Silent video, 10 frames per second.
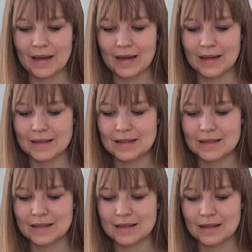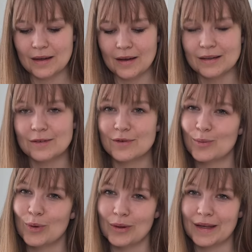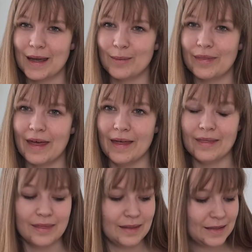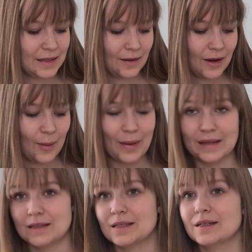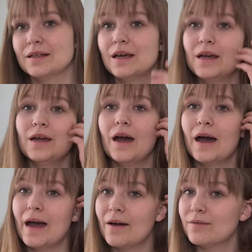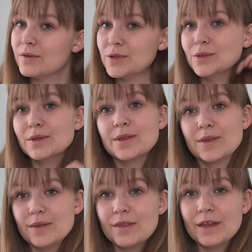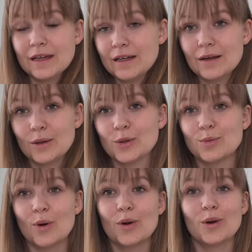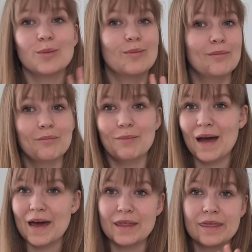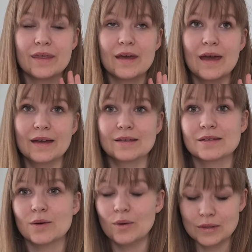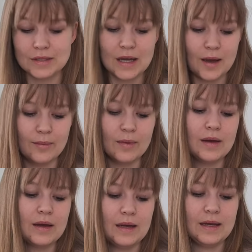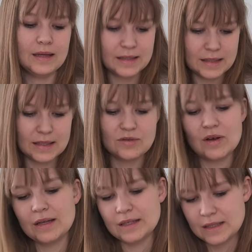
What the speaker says: it's a different ball game than knitting a pattern. I have to think a lot more math, and all the time, is this right,